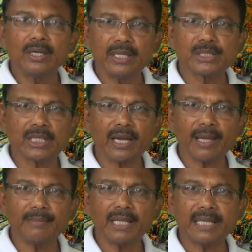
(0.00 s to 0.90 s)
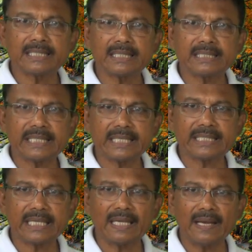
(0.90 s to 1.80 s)
describe the lessons in
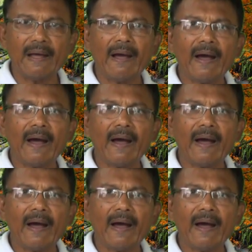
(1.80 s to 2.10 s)
Sinhala.